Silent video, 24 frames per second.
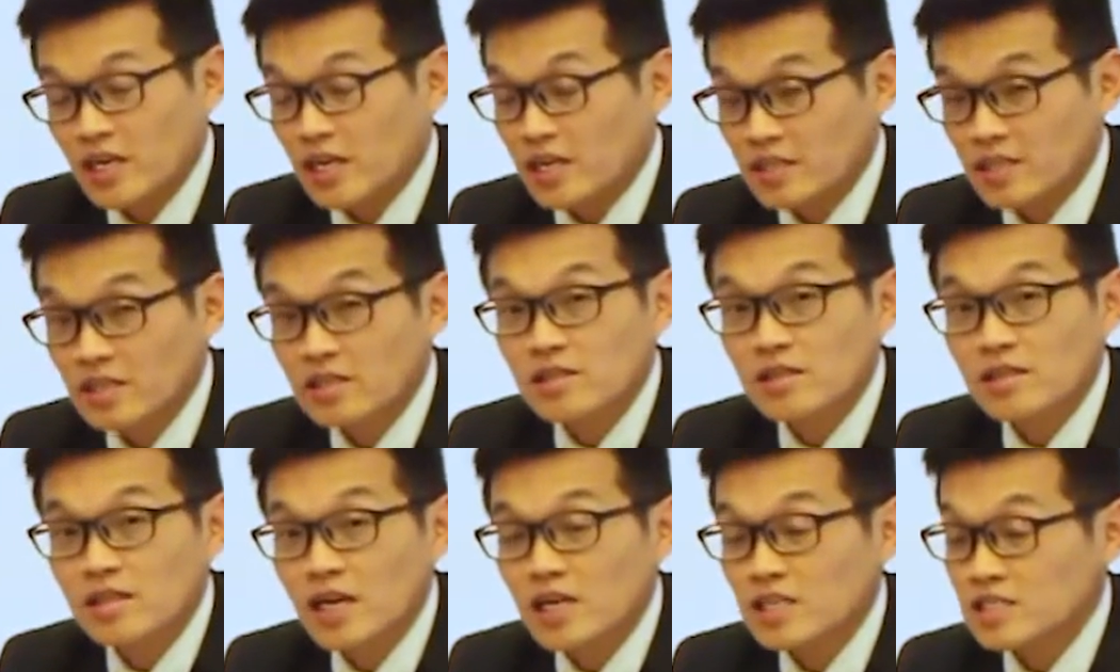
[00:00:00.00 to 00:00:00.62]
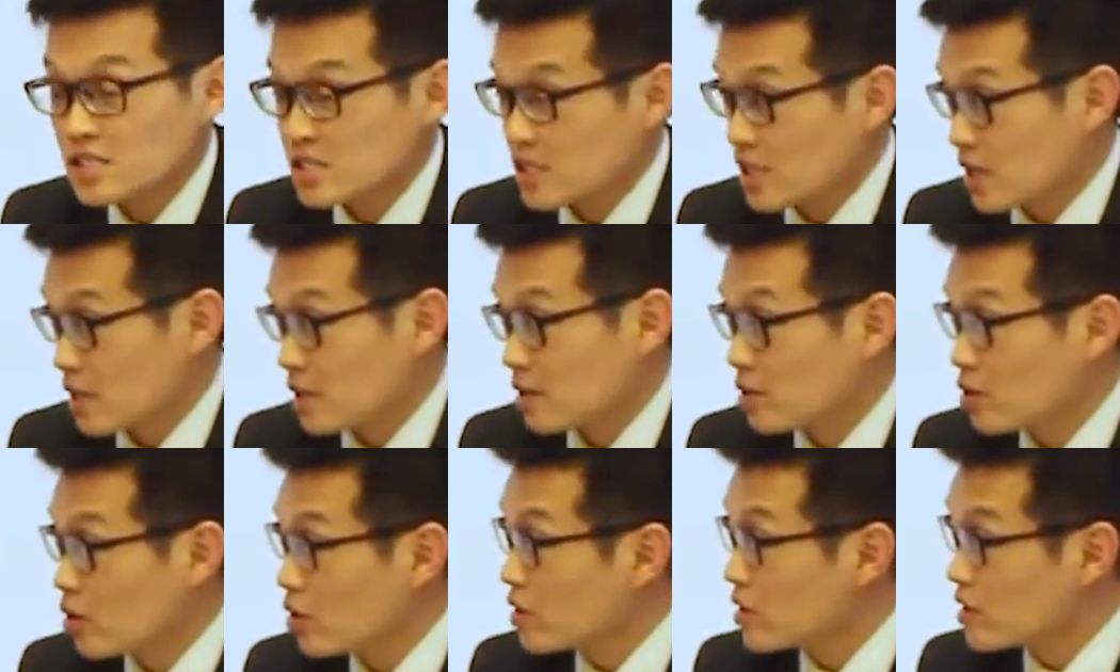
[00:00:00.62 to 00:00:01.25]
And I think last
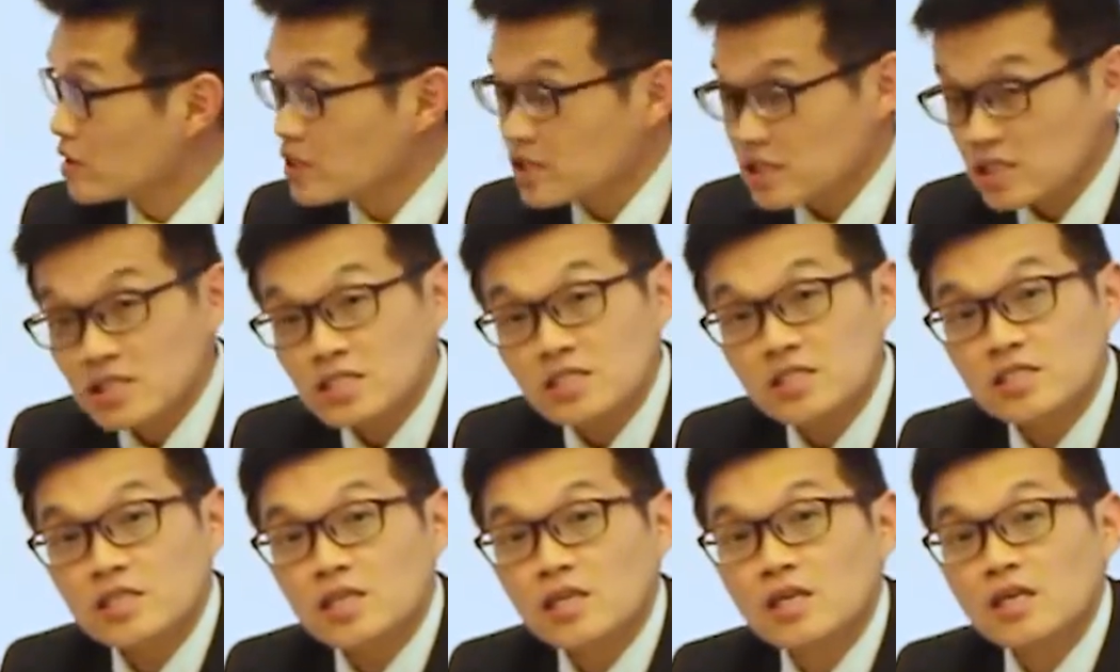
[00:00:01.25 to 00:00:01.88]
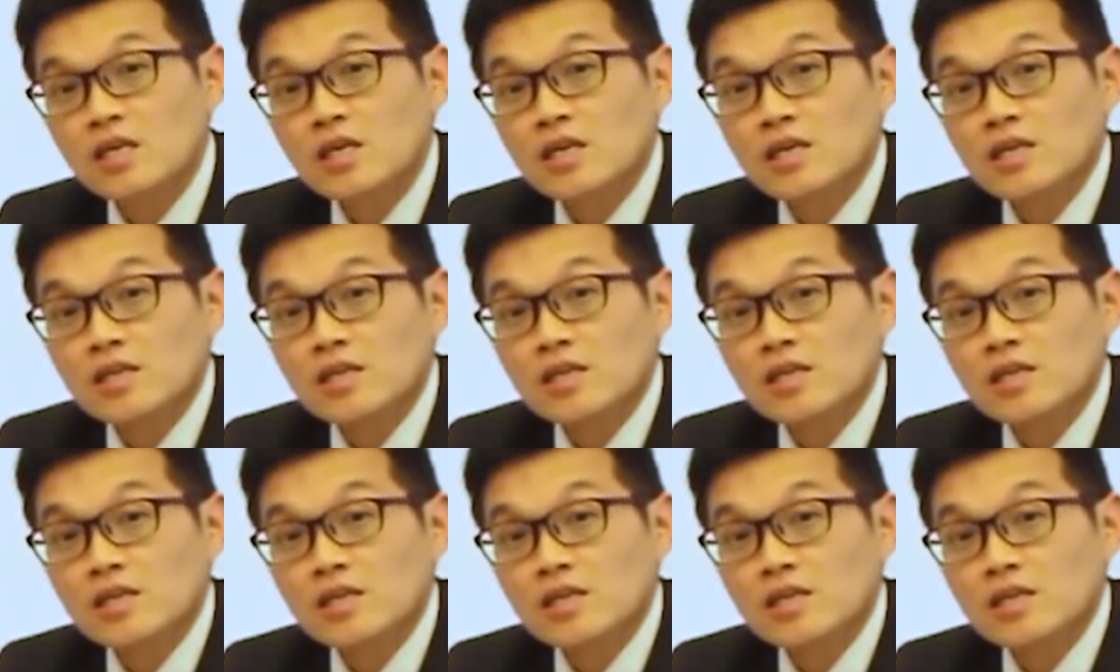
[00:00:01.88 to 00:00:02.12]
and not least,